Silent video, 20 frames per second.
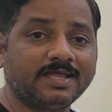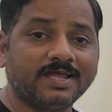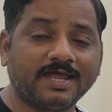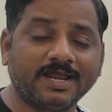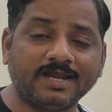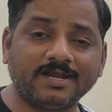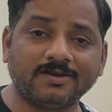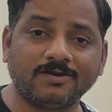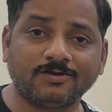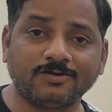
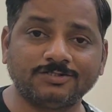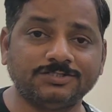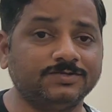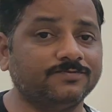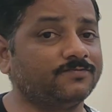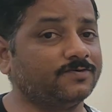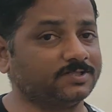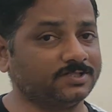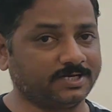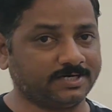AND
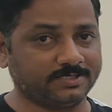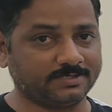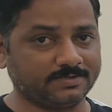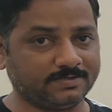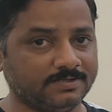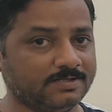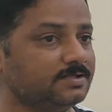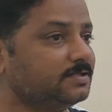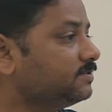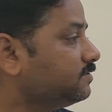logic for that.
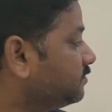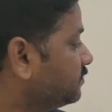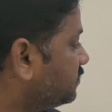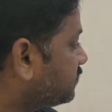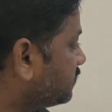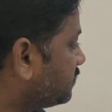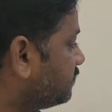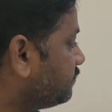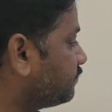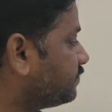So
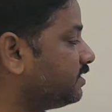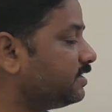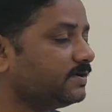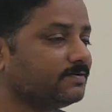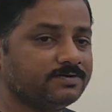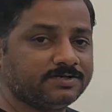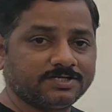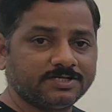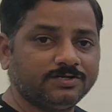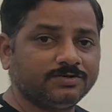simply
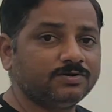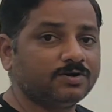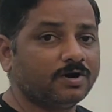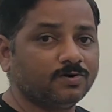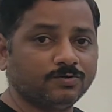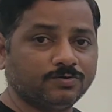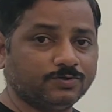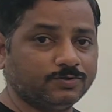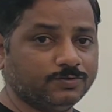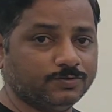I will tell you
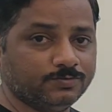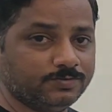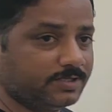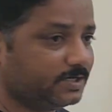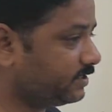how to do